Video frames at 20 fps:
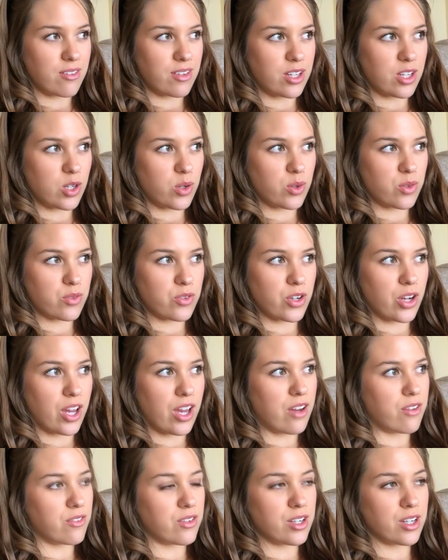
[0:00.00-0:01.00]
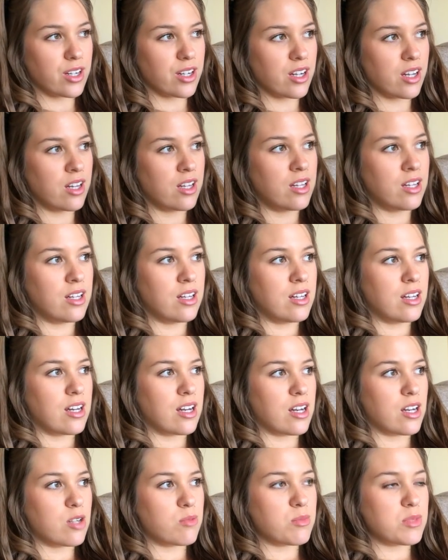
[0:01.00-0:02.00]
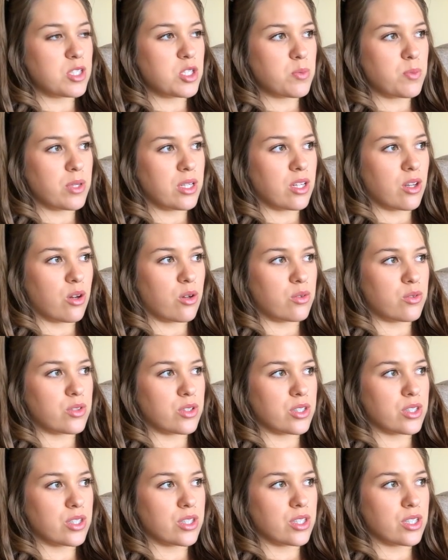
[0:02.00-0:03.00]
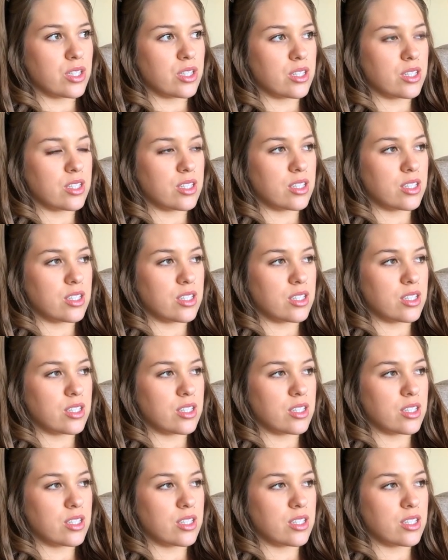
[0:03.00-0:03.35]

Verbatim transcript: a video in forever. Um, it's been over